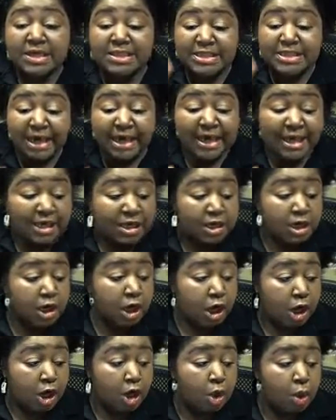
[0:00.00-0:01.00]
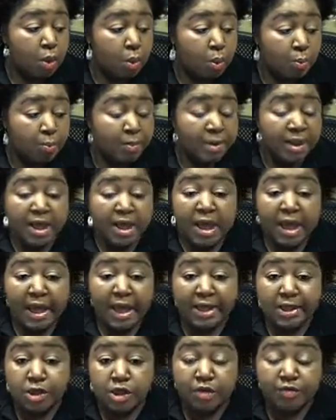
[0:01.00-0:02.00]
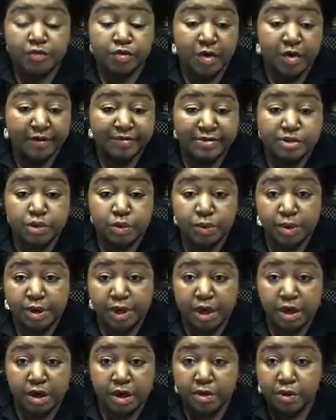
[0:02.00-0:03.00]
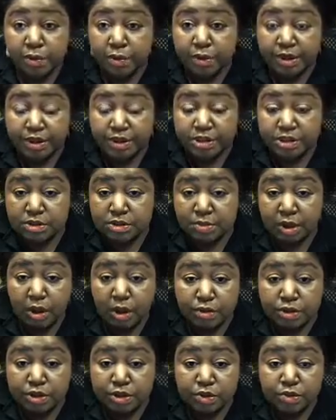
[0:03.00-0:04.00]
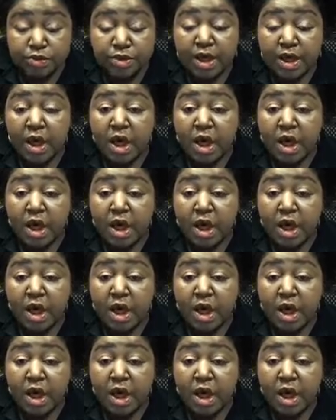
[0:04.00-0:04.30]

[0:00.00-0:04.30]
taking a comb, and if you have short hair, you want a small tooth.